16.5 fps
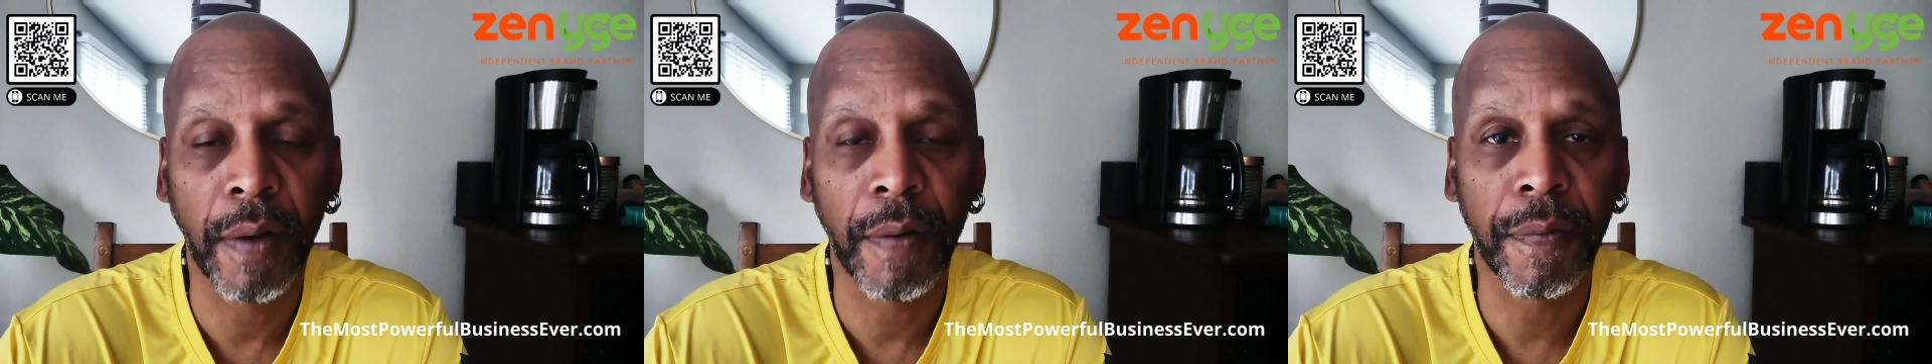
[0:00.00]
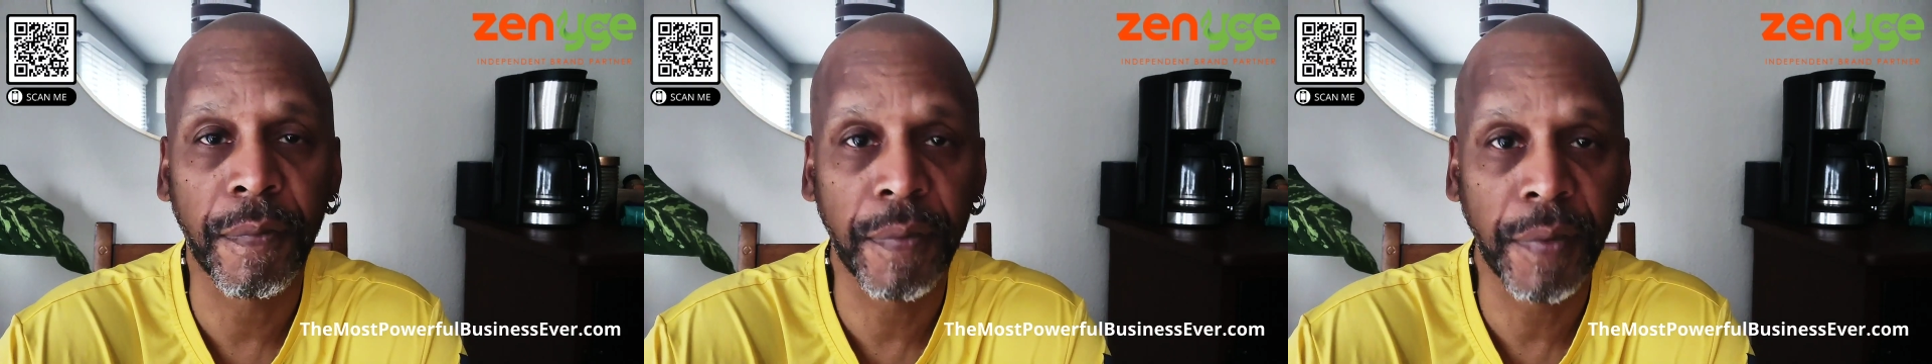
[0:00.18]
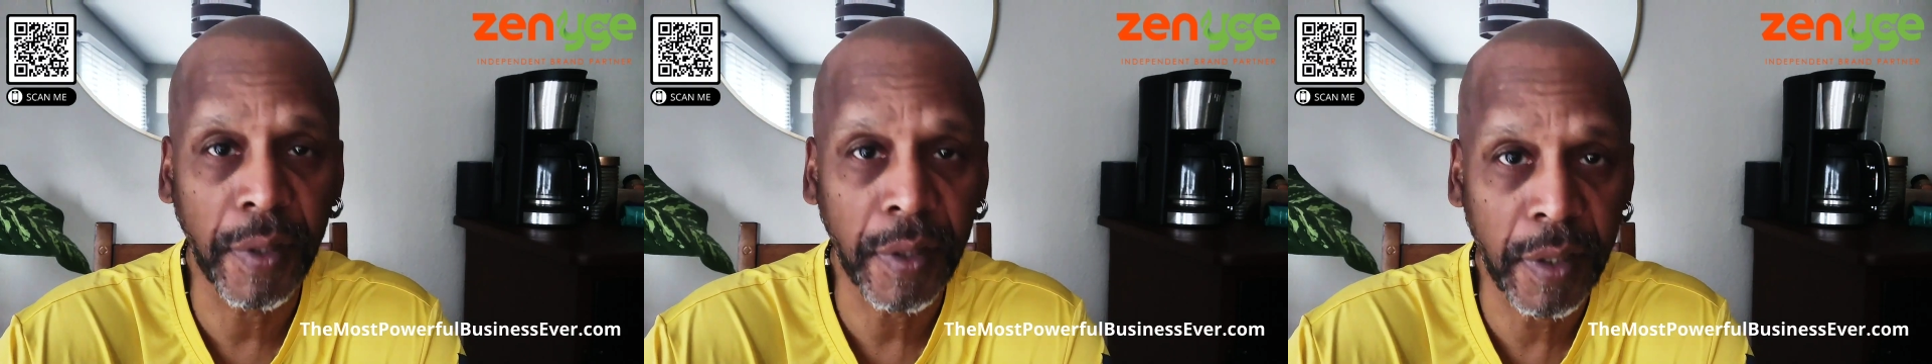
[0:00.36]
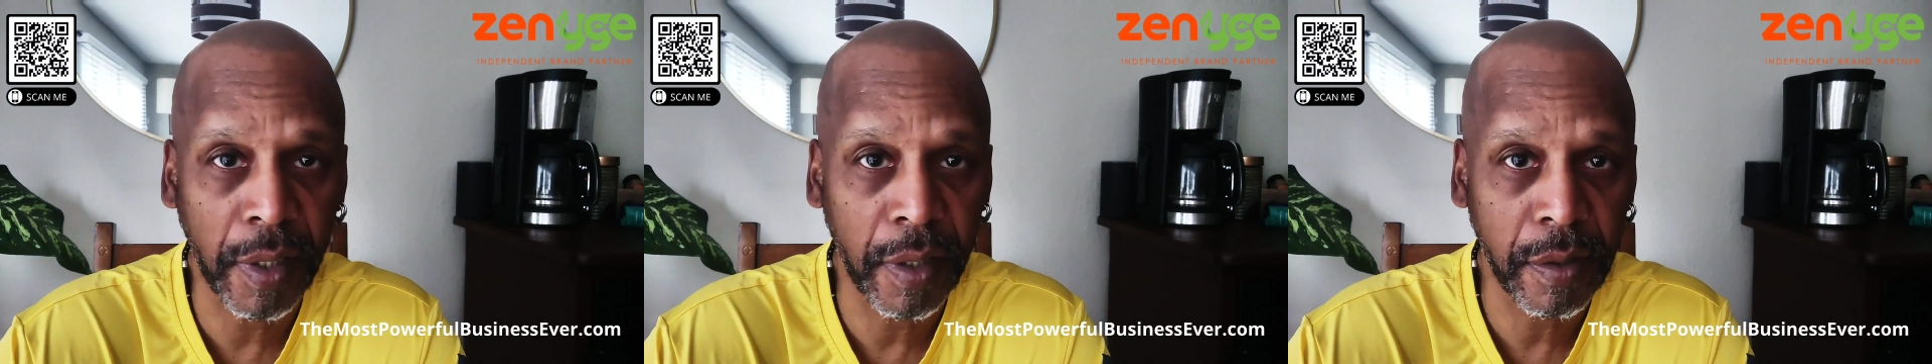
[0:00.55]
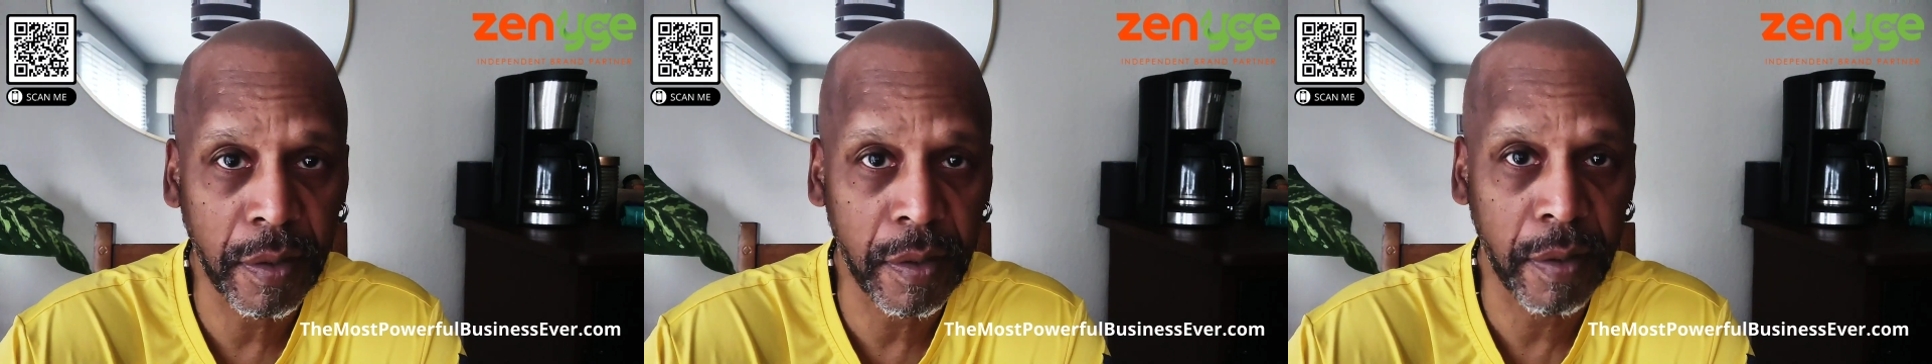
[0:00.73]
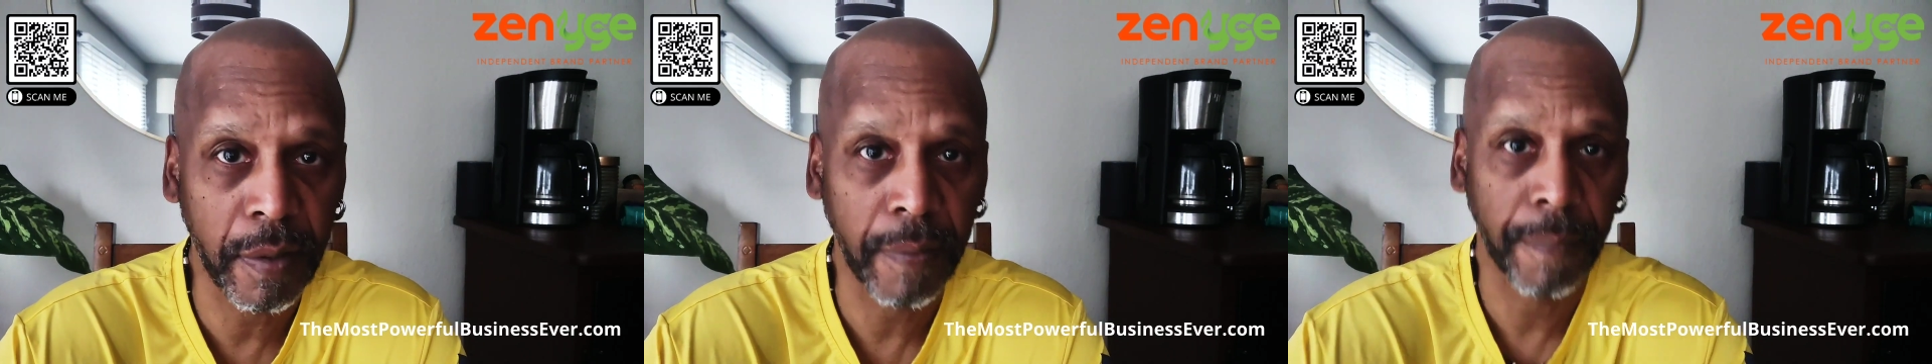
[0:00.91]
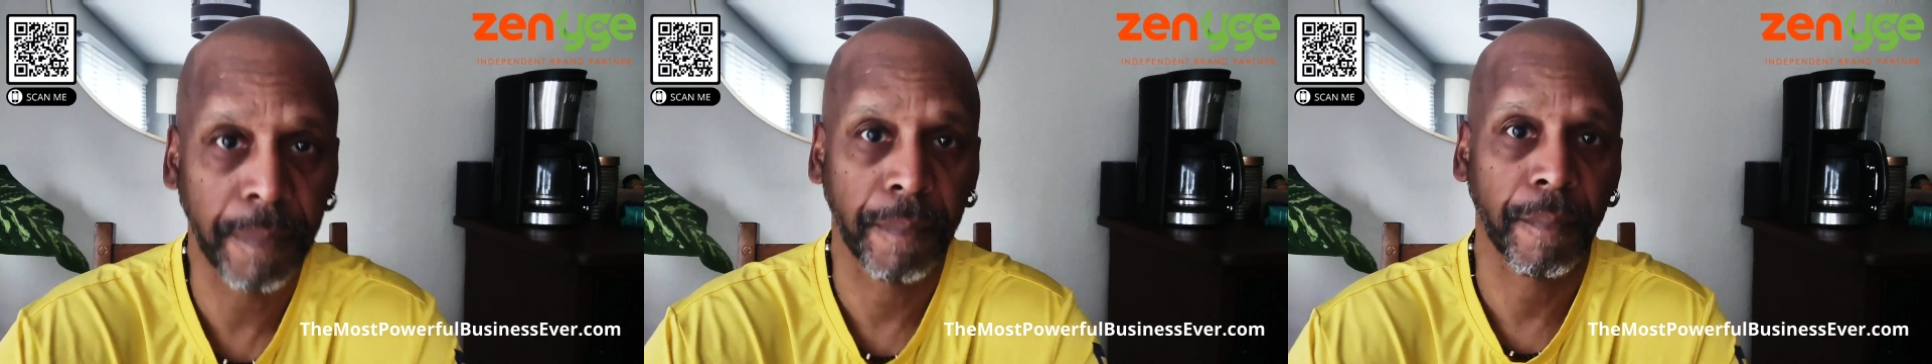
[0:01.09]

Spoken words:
affiliates,